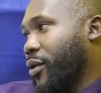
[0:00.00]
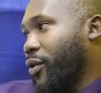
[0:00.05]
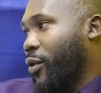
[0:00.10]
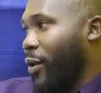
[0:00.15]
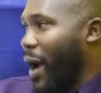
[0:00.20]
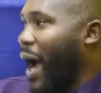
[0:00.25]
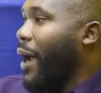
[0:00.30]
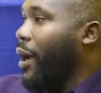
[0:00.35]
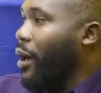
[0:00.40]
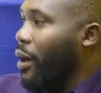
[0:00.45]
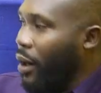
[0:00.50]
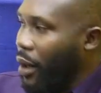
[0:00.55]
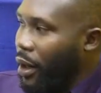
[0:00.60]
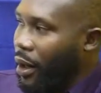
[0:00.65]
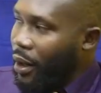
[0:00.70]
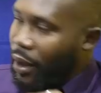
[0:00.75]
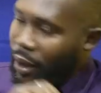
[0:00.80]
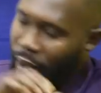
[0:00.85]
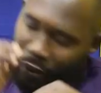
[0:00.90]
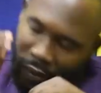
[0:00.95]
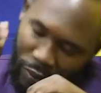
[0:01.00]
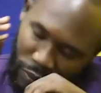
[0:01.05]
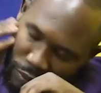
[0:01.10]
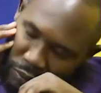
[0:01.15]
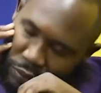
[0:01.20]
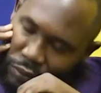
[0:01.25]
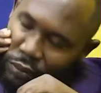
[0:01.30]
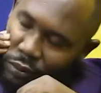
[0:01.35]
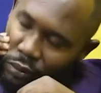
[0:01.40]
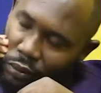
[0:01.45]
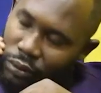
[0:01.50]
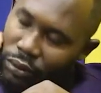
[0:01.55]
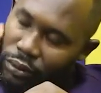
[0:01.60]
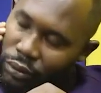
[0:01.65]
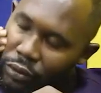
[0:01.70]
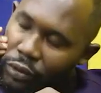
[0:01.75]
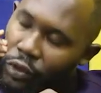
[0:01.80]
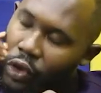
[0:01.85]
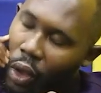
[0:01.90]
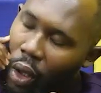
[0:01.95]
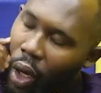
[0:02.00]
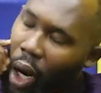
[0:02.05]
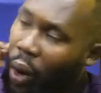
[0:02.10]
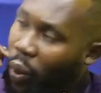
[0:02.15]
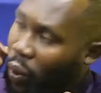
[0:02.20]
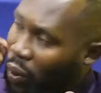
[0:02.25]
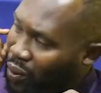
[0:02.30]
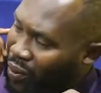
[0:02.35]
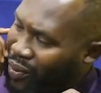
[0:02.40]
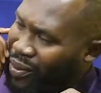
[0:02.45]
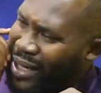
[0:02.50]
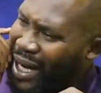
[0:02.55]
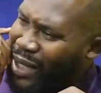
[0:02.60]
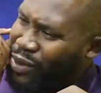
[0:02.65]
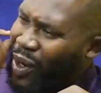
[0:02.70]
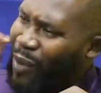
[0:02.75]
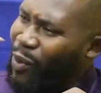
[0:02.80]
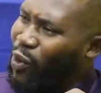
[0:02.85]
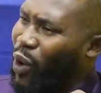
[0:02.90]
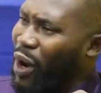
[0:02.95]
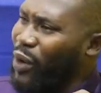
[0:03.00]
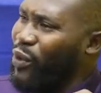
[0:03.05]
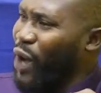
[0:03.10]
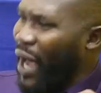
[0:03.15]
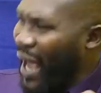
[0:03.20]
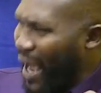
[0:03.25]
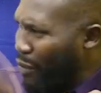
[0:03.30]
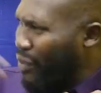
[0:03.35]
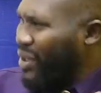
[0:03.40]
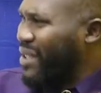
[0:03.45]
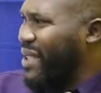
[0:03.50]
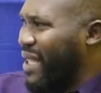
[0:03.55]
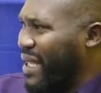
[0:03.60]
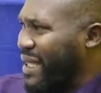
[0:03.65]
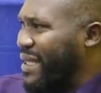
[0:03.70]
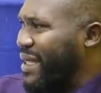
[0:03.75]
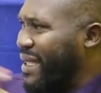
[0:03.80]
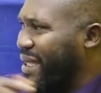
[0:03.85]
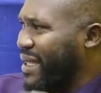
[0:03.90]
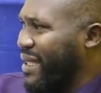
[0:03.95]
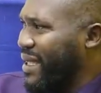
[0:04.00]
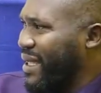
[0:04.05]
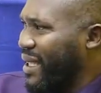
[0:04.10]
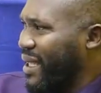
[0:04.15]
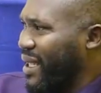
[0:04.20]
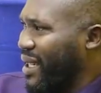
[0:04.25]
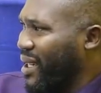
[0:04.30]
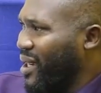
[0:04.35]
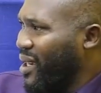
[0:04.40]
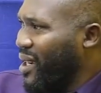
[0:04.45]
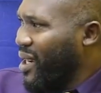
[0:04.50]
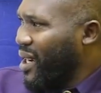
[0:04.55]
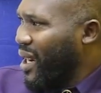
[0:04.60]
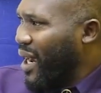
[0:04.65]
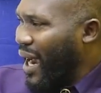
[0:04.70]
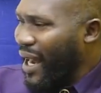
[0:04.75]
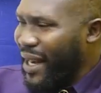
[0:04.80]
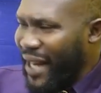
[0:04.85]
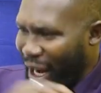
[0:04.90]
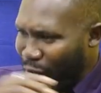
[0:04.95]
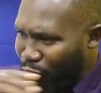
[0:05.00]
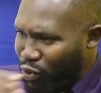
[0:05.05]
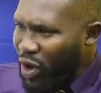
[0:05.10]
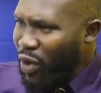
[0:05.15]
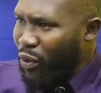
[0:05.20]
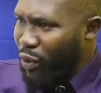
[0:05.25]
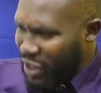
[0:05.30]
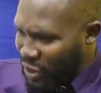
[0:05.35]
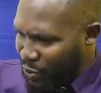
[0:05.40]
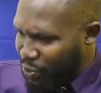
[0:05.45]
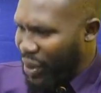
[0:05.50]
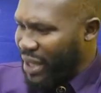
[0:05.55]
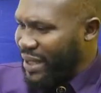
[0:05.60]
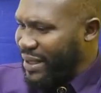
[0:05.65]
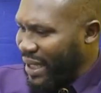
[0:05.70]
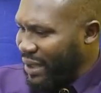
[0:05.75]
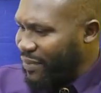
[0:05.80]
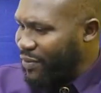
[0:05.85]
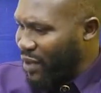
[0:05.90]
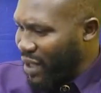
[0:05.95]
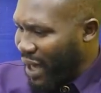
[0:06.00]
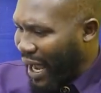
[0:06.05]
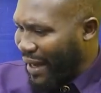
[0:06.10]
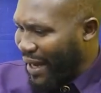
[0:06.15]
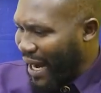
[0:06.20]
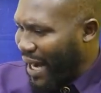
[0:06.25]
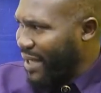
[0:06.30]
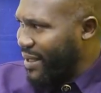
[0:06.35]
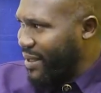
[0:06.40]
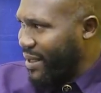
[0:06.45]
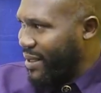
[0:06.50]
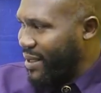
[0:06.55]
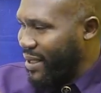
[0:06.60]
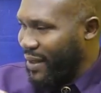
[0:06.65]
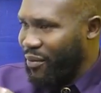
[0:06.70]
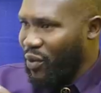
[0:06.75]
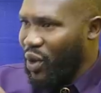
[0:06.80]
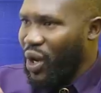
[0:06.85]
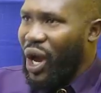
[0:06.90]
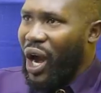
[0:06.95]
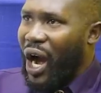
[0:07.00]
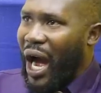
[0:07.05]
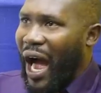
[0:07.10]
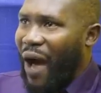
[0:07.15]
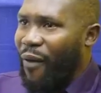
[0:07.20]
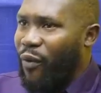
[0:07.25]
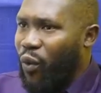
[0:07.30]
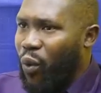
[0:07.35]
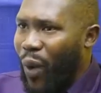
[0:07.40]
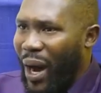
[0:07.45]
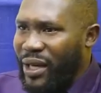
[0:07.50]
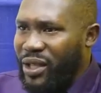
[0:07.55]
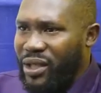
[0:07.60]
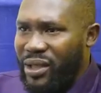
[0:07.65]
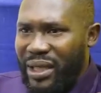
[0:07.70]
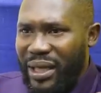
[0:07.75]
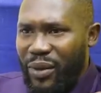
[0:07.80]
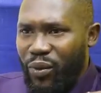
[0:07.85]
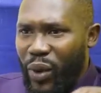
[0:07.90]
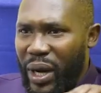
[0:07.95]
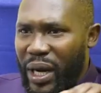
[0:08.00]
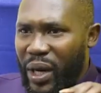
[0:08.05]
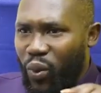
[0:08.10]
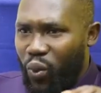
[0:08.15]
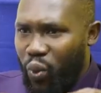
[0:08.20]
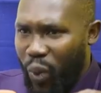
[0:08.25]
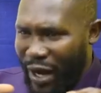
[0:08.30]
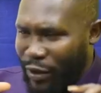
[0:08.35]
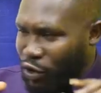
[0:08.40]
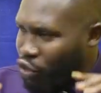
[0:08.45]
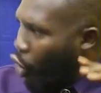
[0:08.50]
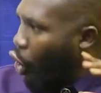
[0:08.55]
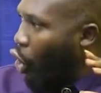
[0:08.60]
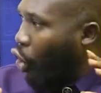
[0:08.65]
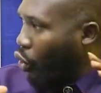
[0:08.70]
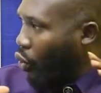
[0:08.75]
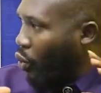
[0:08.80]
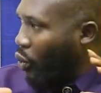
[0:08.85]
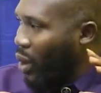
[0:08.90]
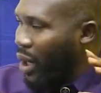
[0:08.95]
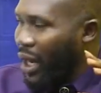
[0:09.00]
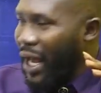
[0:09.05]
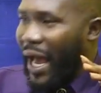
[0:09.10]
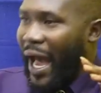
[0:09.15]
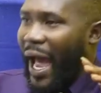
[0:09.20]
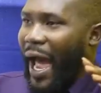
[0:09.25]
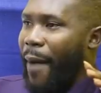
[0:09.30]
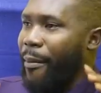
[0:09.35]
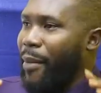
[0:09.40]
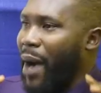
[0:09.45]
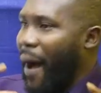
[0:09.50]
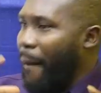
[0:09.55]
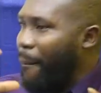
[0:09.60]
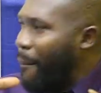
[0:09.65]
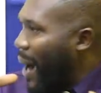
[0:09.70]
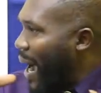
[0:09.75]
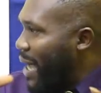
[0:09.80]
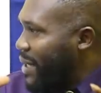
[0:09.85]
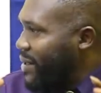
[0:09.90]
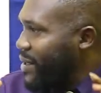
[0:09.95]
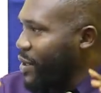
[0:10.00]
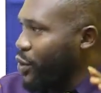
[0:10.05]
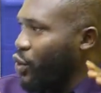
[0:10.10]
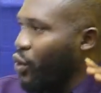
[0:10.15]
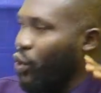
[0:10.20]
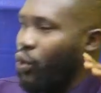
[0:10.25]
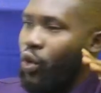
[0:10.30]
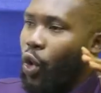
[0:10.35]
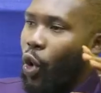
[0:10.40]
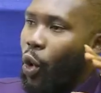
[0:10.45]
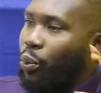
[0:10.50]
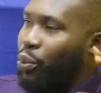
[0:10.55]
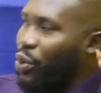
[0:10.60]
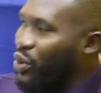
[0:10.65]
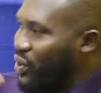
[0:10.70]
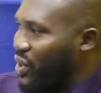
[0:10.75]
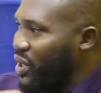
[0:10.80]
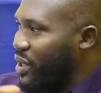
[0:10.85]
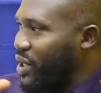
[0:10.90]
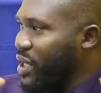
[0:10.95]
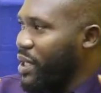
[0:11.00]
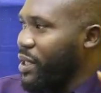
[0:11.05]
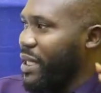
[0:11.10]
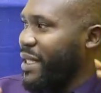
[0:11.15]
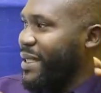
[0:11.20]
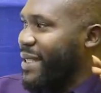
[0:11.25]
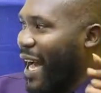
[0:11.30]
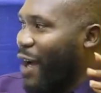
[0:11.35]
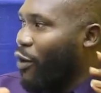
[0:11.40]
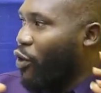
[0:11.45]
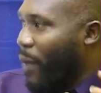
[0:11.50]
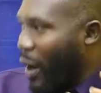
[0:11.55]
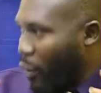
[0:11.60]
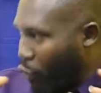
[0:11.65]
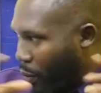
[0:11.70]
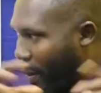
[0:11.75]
The name no to name for Oh, now some could do a retreat. And they are doing retrospective analysis of what really went on. And my party no co-opposition this anomaly.